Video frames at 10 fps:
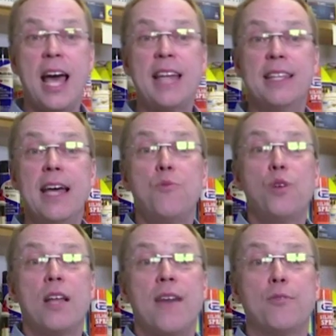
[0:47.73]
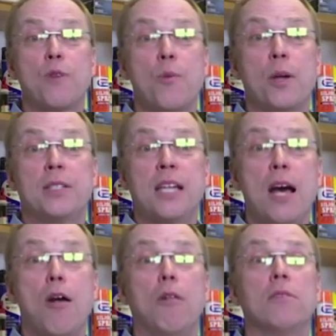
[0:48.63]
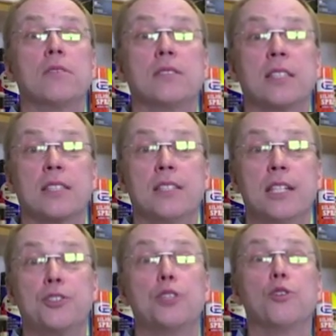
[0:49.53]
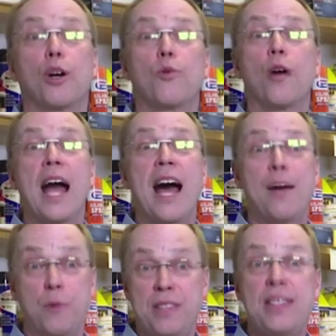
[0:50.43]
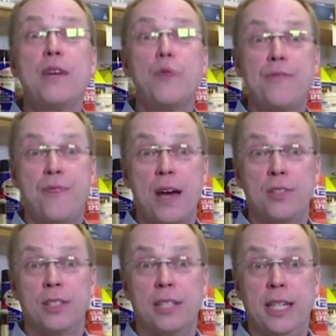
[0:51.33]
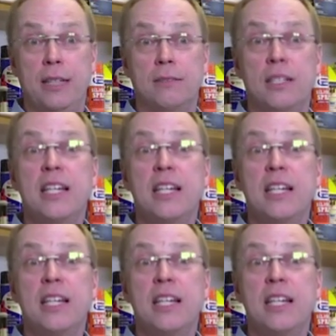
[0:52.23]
And then we'll have the robot tell the clinician, look, we're at, we think we found the leak.